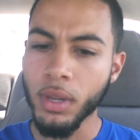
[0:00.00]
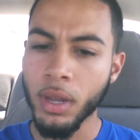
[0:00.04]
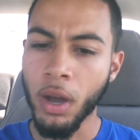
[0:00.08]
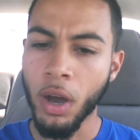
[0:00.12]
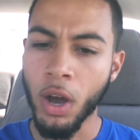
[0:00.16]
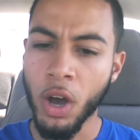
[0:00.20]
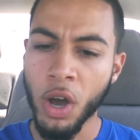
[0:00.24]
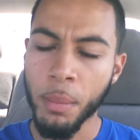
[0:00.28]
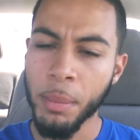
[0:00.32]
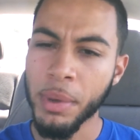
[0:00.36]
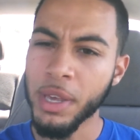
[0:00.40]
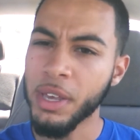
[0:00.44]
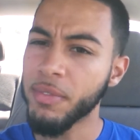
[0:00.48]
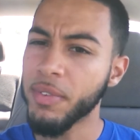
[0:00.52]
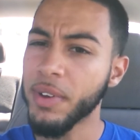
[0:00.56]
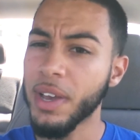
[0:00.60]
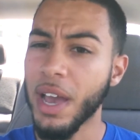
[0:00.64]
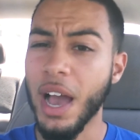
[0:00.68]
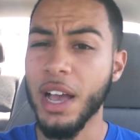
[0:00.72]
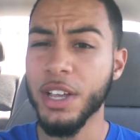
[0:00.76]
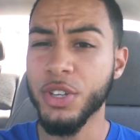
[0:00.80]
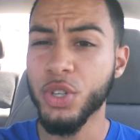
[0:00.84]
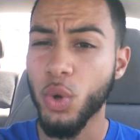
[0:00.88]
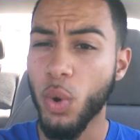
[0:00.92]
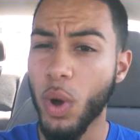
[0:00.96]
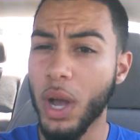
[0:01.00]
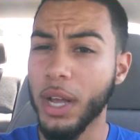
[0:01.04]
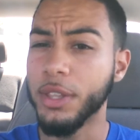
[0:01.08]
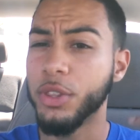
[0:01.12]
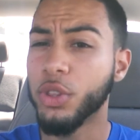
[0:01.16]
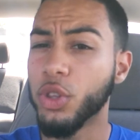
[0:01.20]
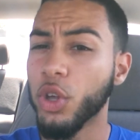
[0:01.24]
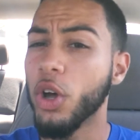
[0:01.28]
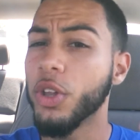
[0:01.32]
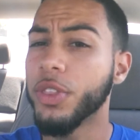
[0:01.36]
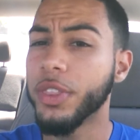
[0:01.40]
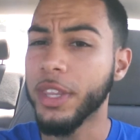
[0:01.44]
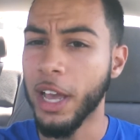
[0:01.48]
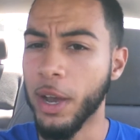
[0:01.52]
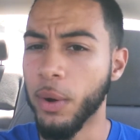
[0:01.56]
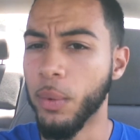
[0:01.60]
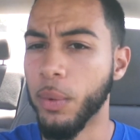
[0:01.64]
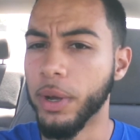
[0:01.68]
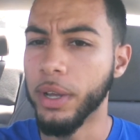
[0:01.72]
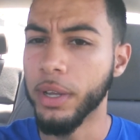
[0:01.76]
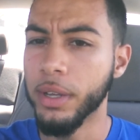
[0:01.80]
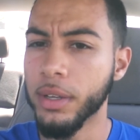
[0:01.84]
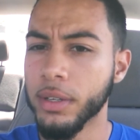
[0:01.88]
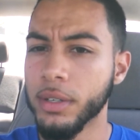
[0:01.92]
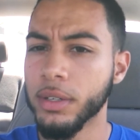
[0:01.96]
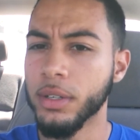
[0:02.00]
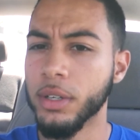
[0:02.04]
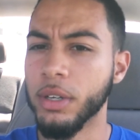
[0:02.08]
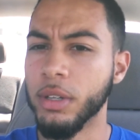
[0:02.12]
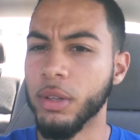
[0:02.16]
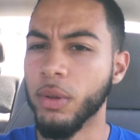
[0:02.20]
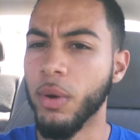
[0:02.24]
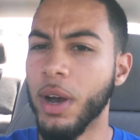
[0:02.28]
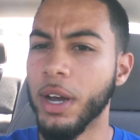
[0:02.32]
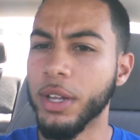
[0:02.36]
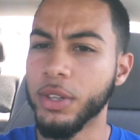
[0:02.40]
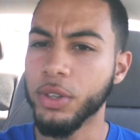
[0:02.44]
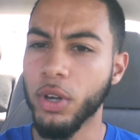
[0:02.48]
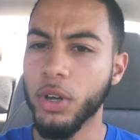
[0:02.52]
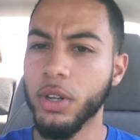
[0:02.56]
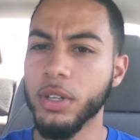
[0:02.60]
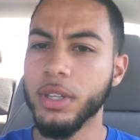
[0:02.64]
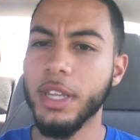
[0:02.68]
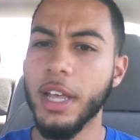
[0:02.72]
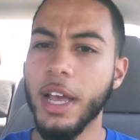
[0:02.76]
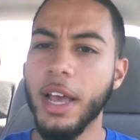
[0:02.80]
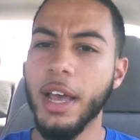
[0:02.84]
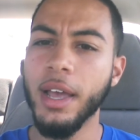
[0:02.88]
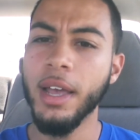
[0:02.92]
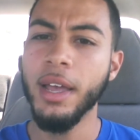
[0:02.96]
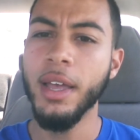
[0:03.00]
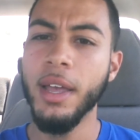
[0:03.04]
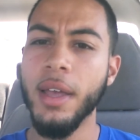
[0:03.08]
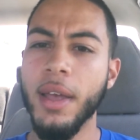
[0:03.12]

um even I, so i thought that way you know i thought that